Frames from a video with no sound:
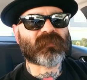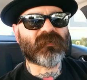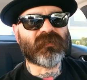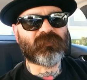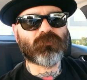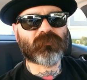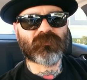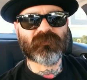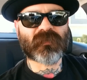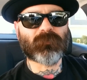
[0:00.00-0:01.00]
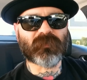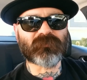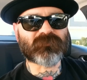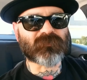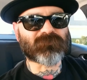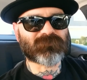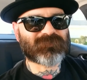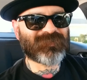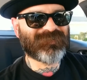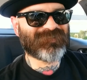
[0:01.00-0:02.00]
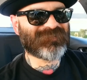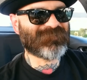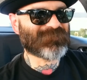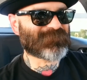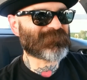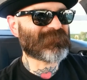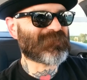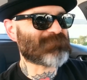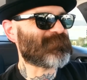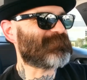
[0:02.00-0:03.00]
and you learn a lot about yourself. You learn a lot about